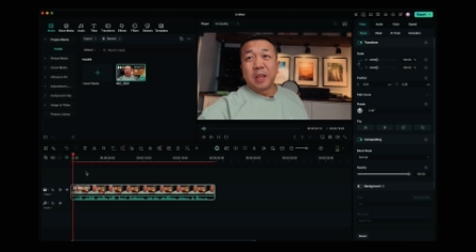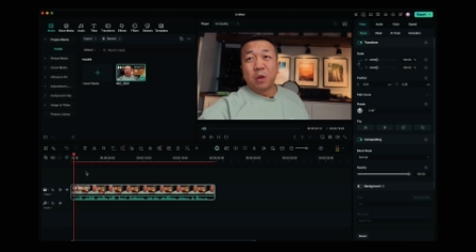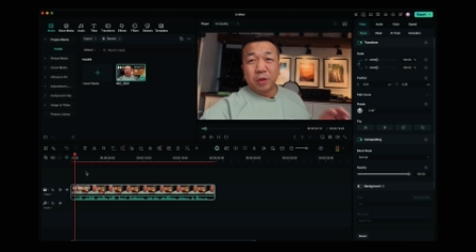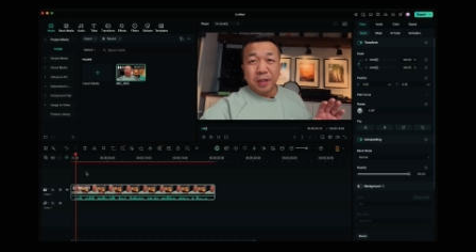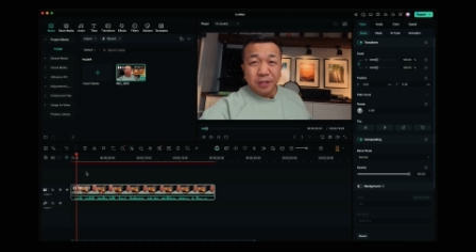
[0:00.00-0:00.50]

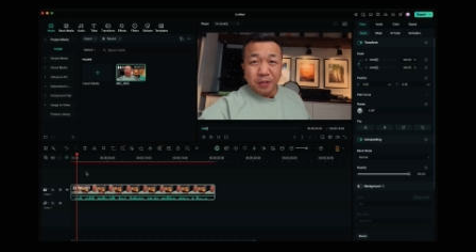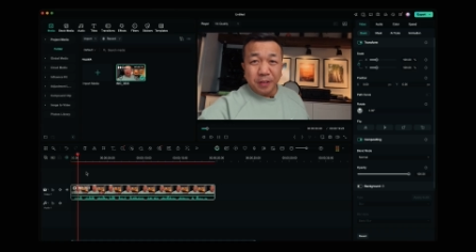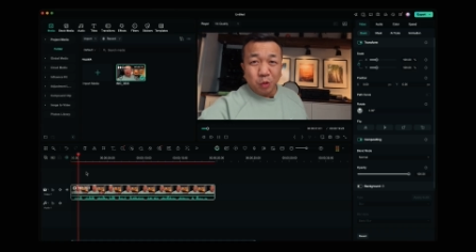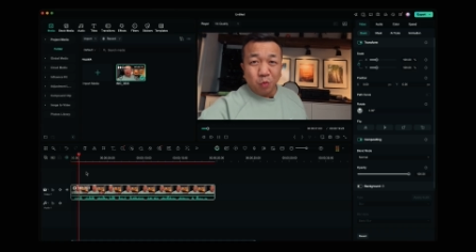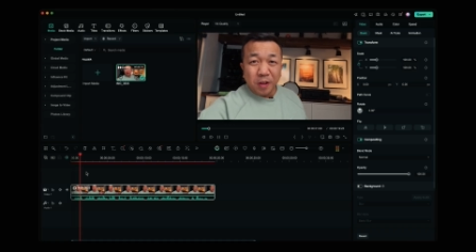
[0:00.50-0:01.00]
We're gonna do
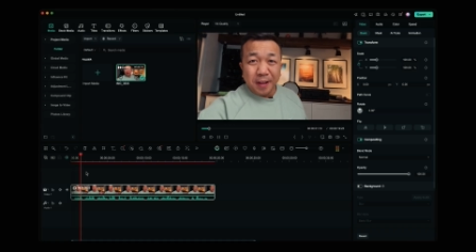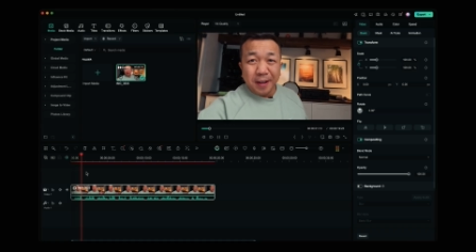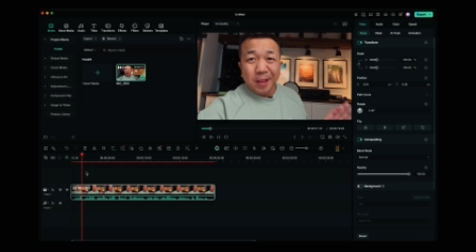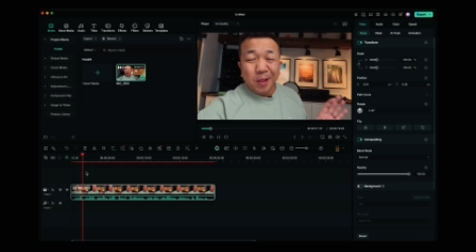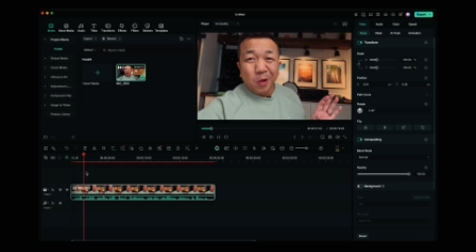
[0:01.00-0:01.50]
this
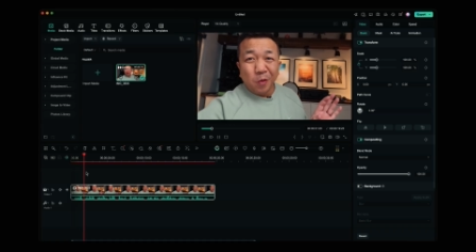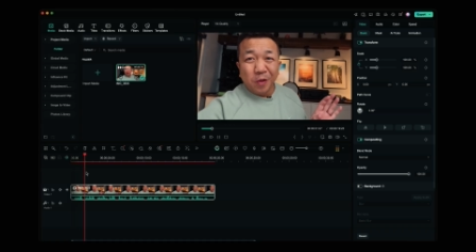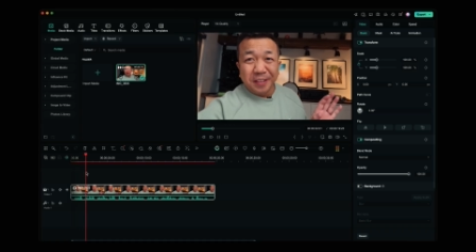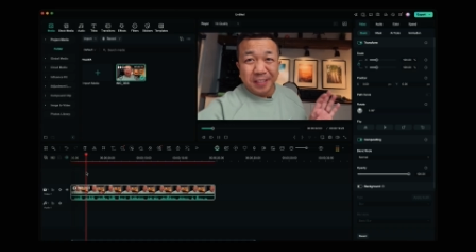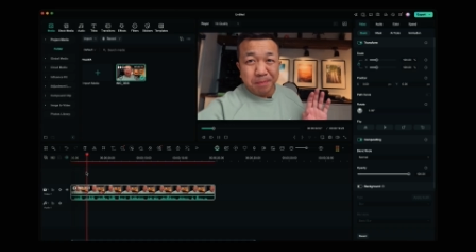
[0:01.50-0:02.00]
one
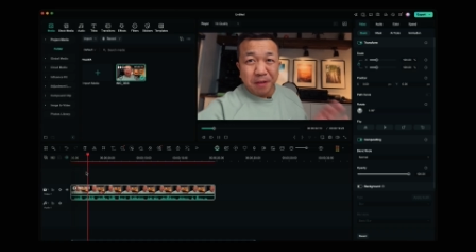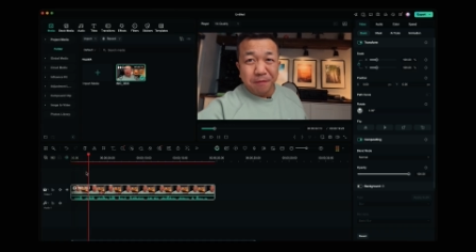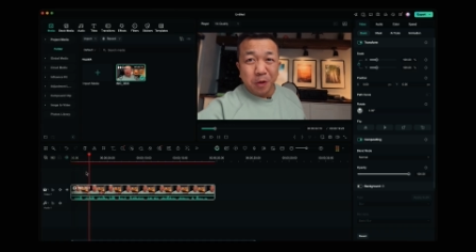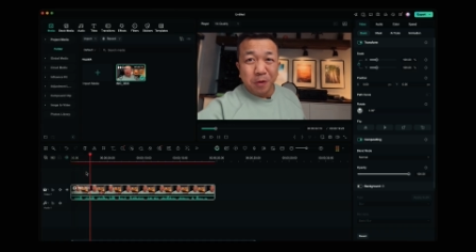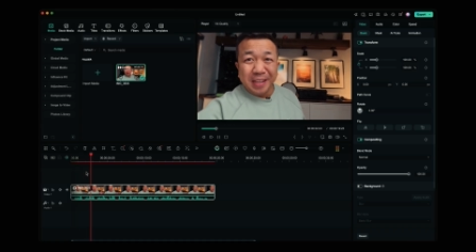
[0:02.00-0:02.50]
with just my
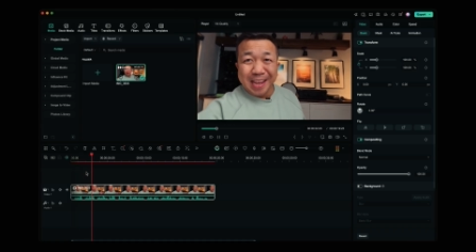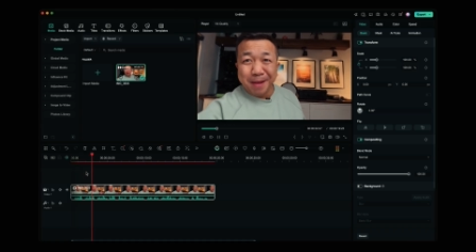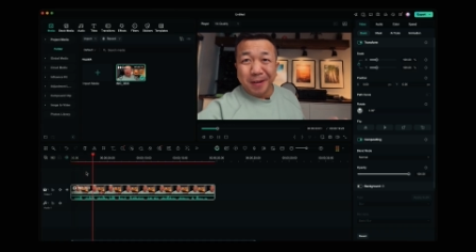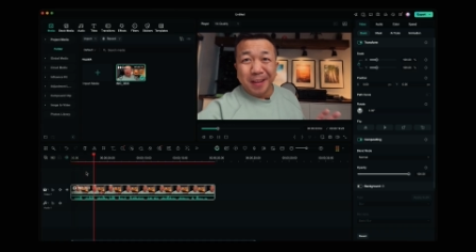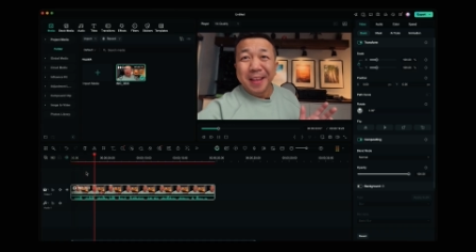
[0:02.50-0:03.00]
phone
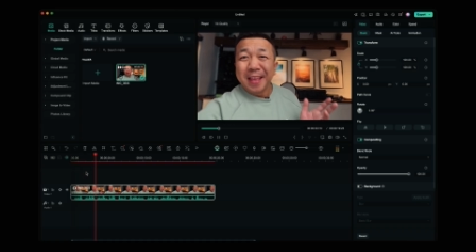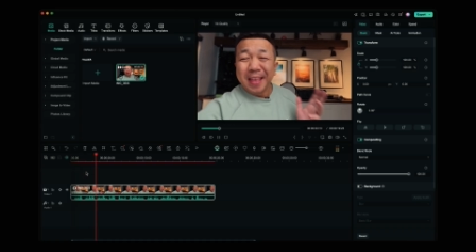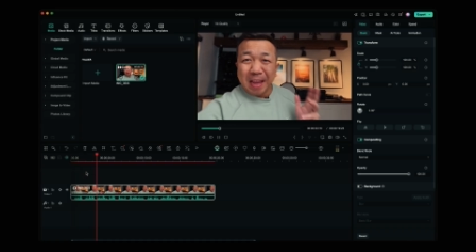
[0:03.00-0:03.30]
camera.